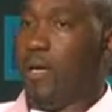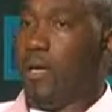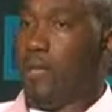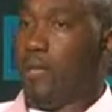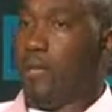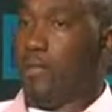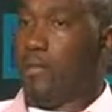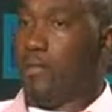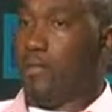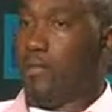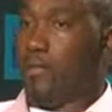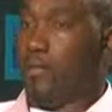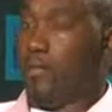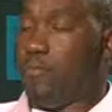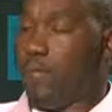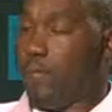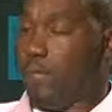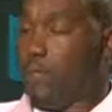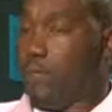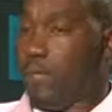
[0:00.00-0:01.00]
There's so
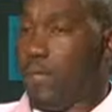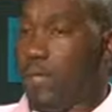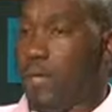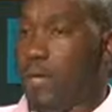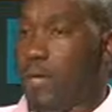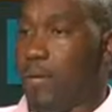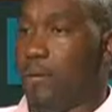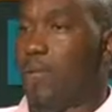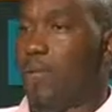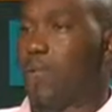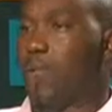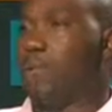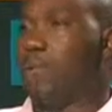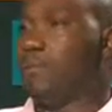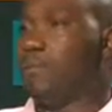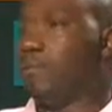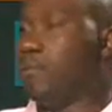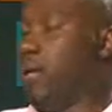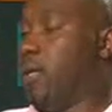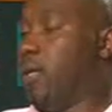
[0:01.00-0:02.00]
much more that can be
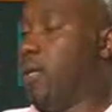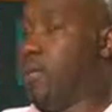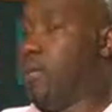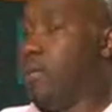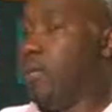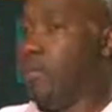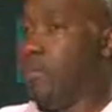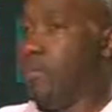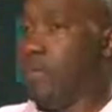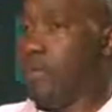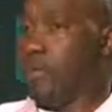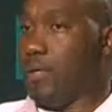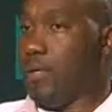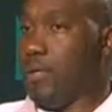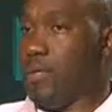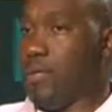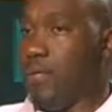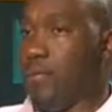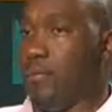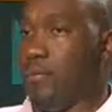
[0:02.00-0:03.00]
done, whether it be
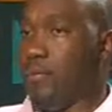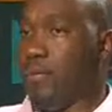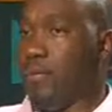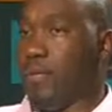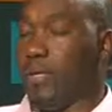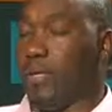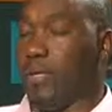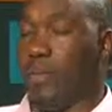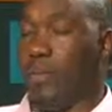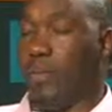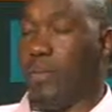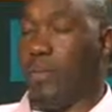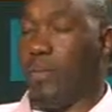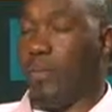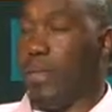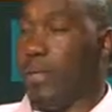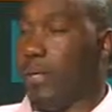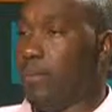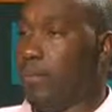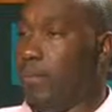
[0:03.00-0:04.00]
putting up a
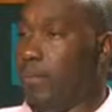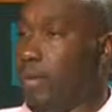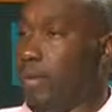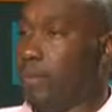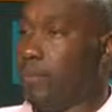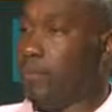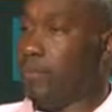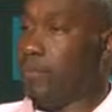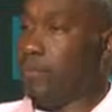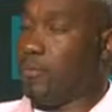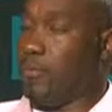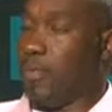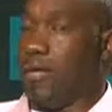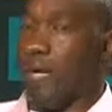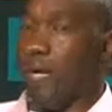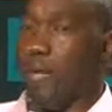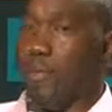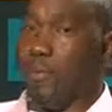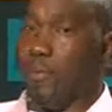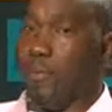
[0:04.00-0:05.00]
playpen to
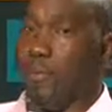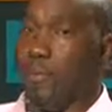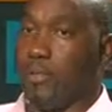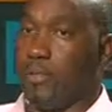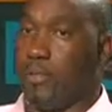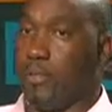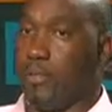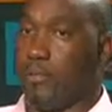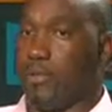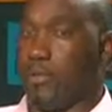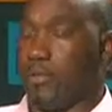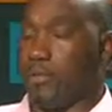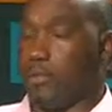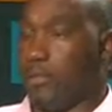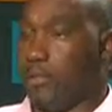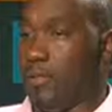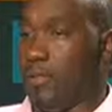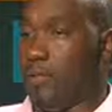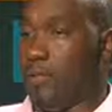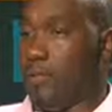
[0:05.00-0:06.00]
allow people to use
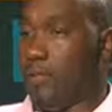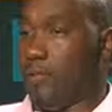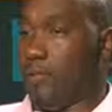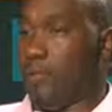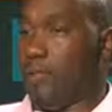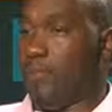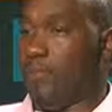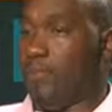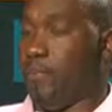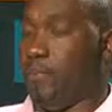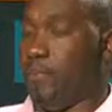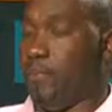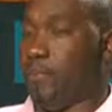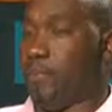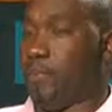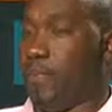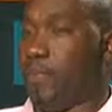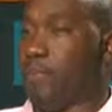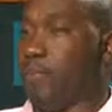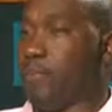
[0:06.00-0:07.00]
the
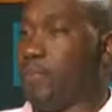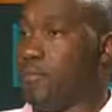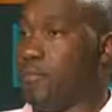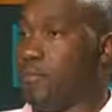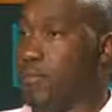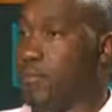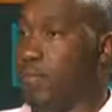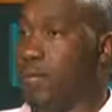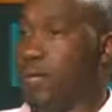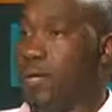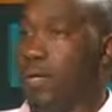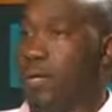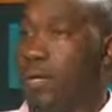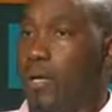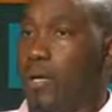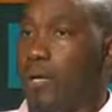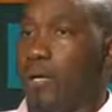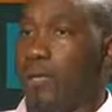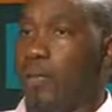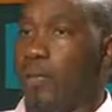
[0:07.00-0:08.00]
facilities more.
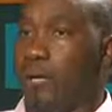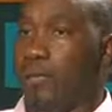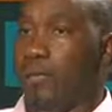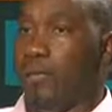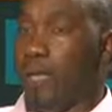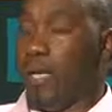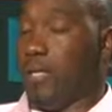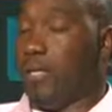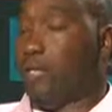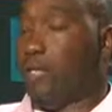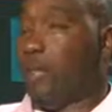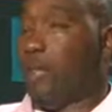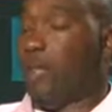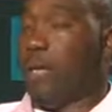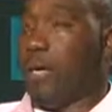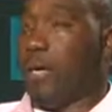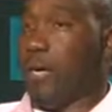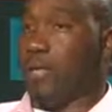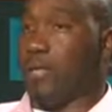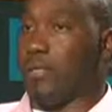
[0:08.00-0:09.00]
We have national
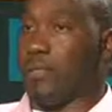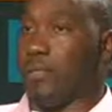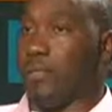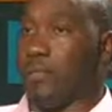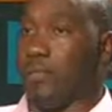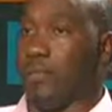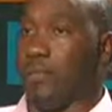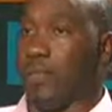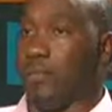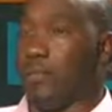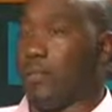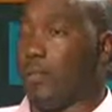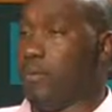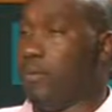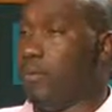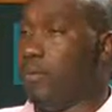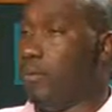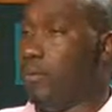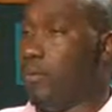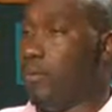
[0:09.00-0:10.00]
parks that we can put
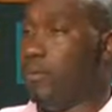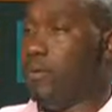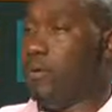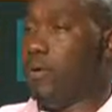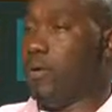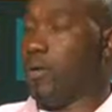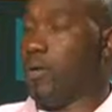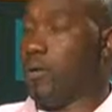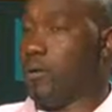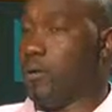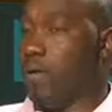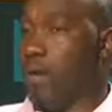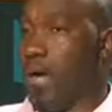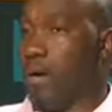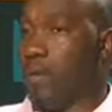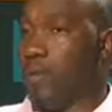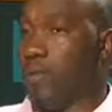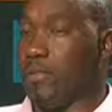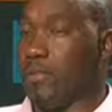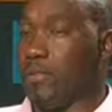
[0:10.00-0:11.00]
boardwalks,
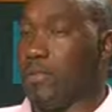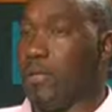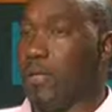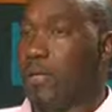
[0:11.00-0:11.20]
towers.